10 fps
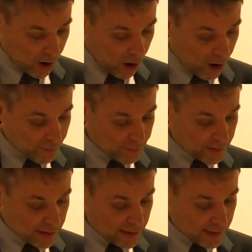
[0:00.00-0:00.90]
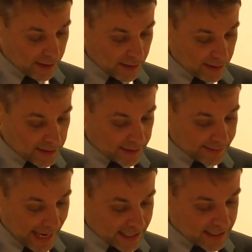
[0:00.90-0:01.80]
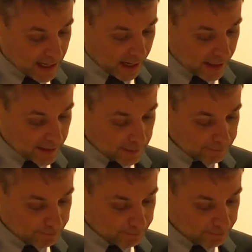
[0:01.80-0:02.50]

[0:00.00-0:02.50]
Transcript: of uh, the deicide.